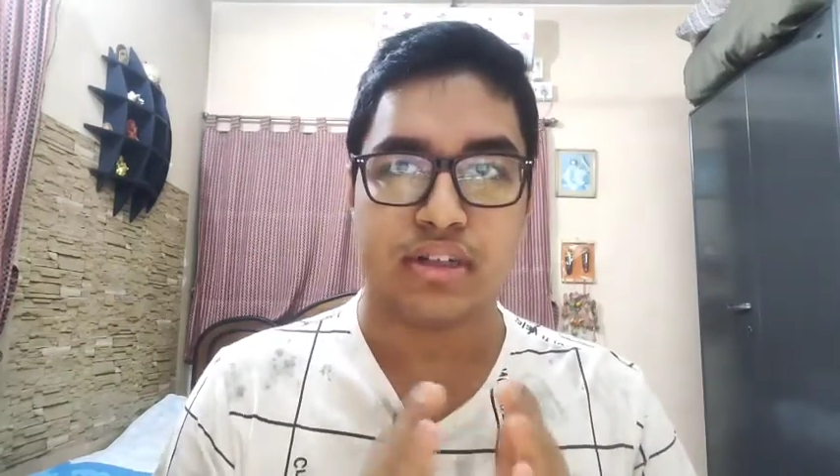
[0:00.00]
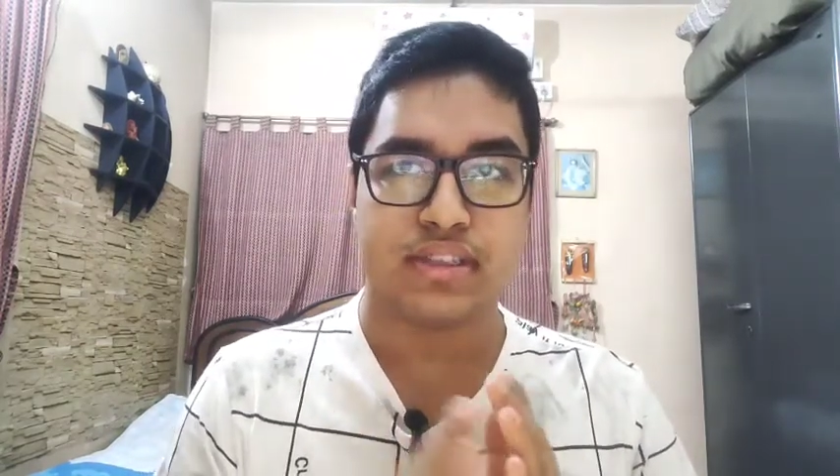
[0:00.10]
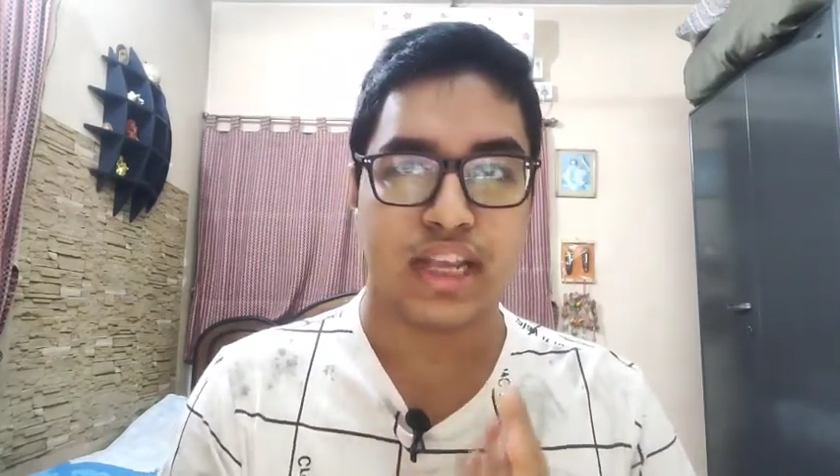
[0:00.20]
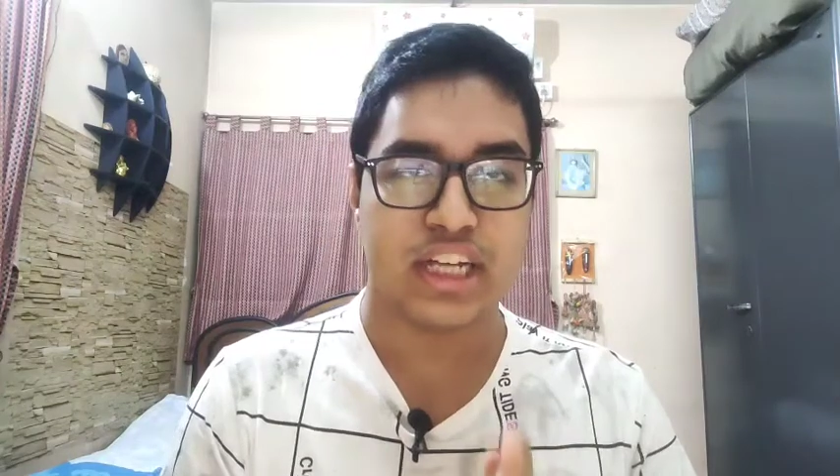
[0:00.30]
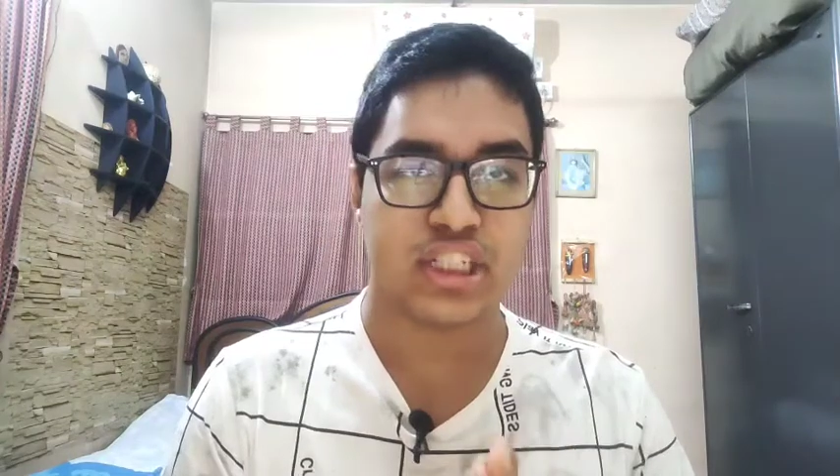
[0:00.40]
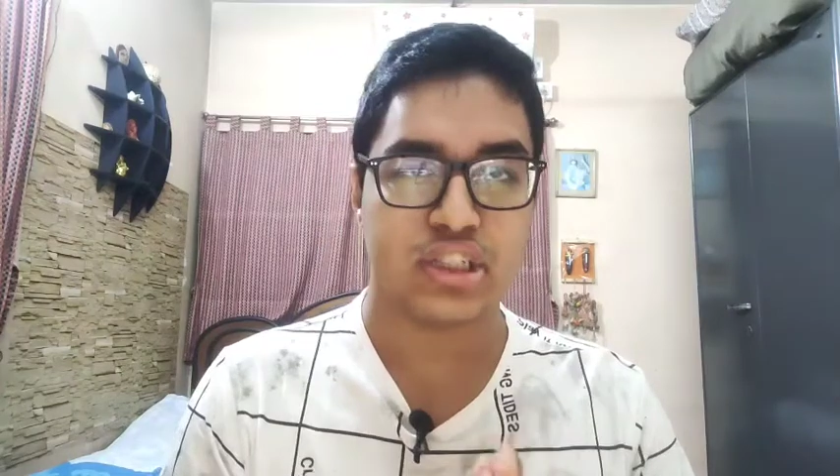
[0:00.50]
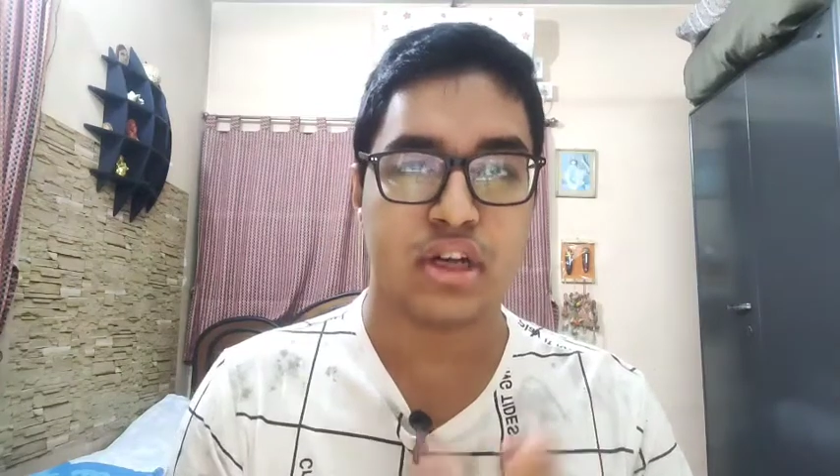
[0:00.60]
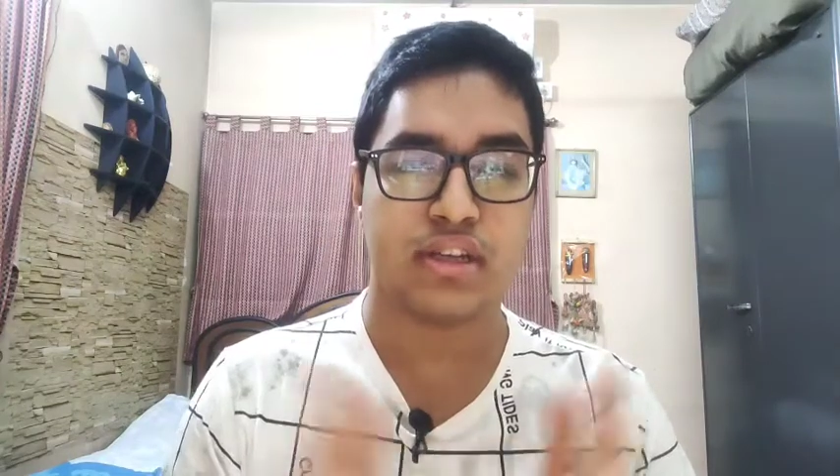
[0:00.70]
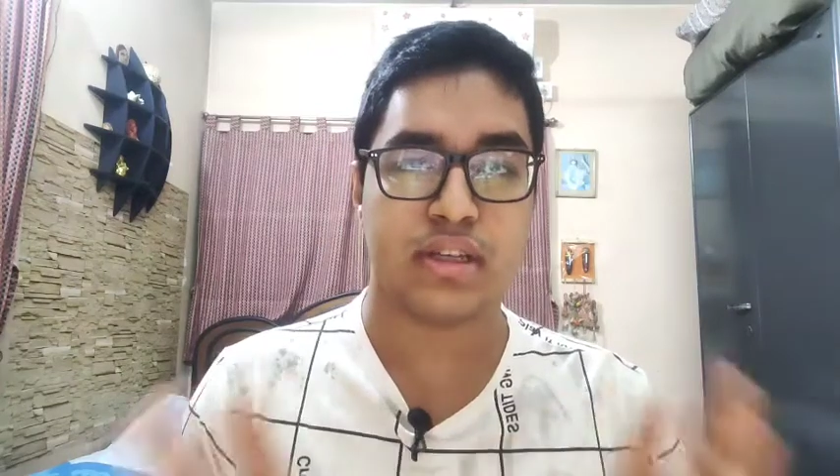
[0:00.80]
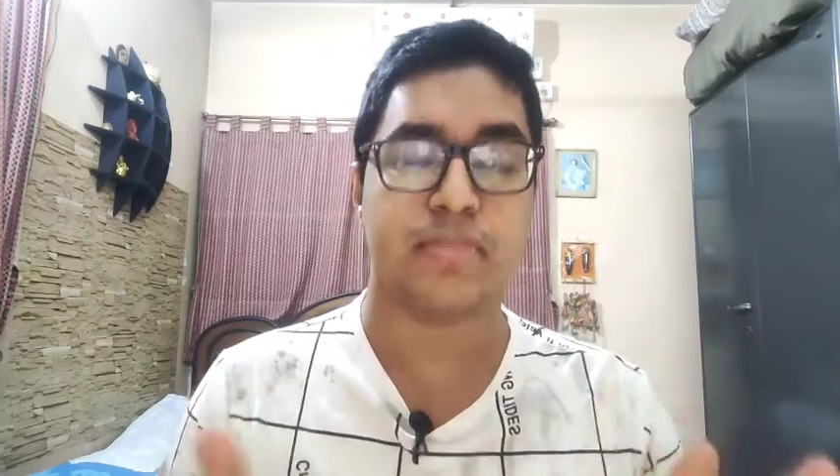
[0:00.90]
selection
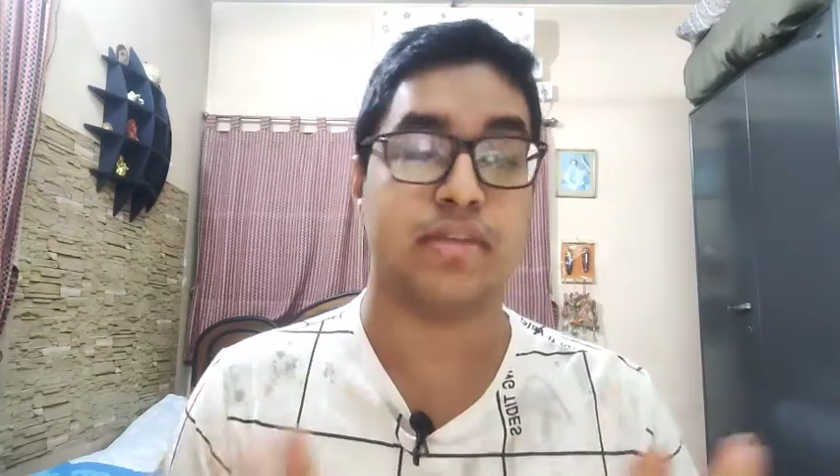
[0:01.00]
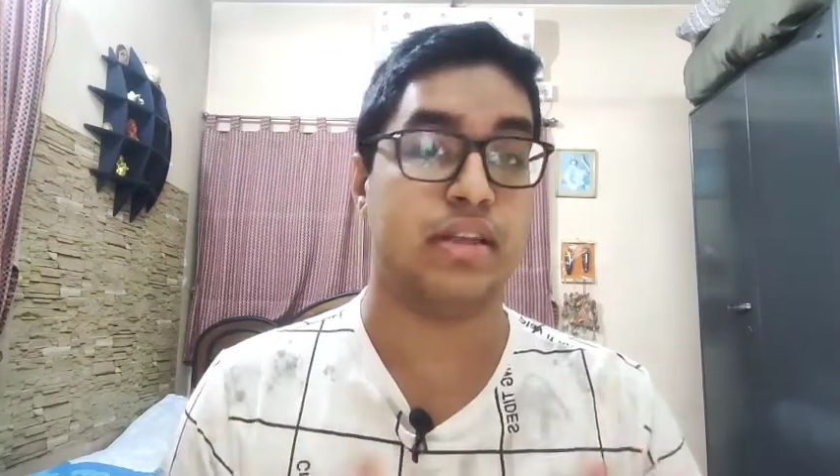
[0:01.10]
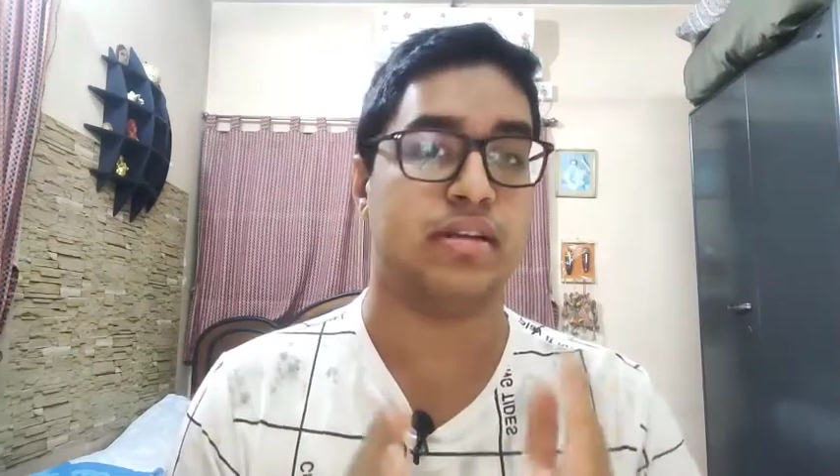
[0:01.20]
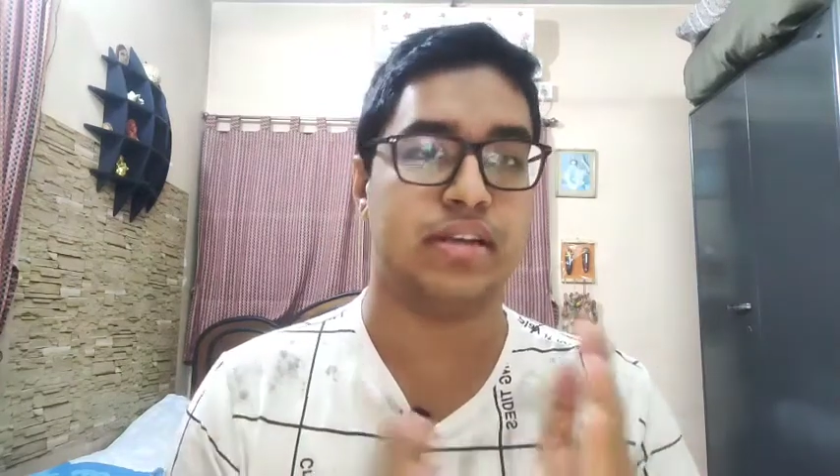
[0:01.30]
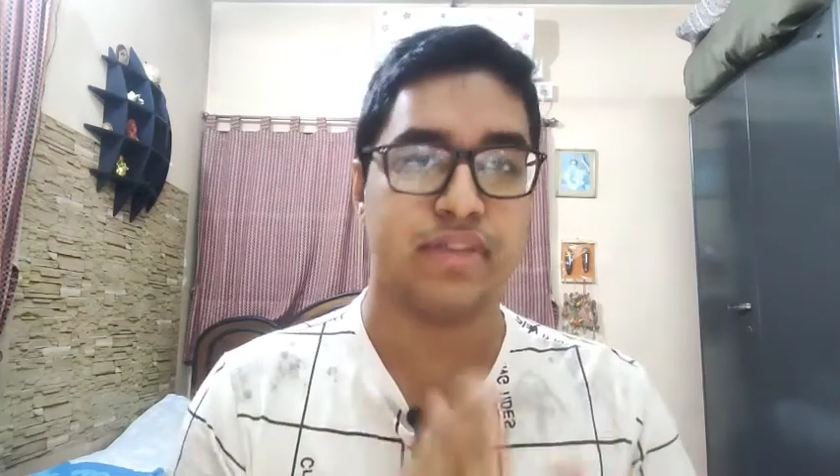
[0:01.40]
sort, the